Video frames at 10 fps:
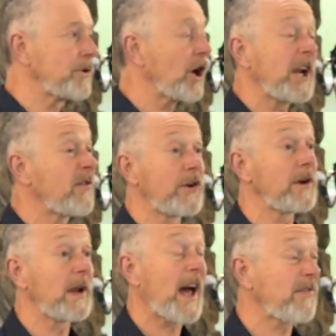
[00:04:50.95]
you don't
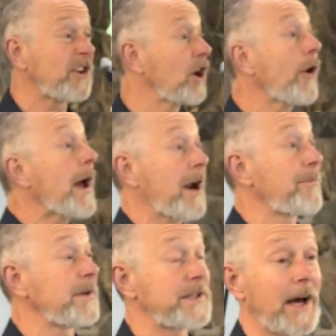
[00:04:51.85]
even have to know how to
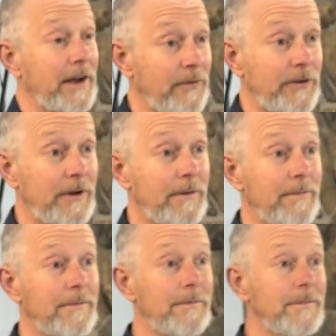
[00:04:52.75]
be saved.
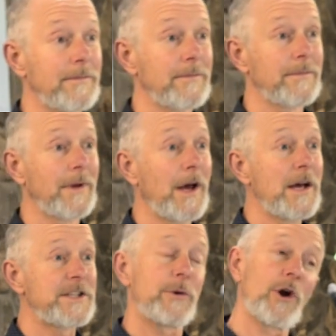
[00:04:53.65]

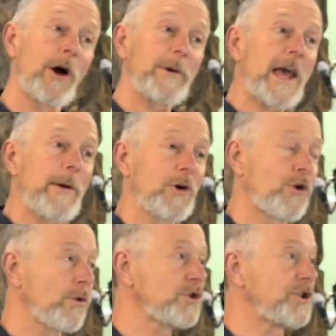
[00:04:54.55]
See, when I became a
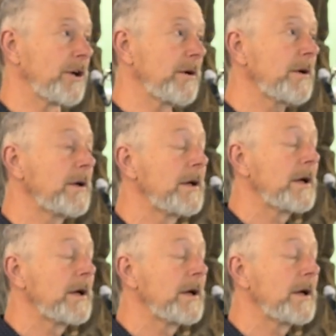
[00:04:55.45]
Christian,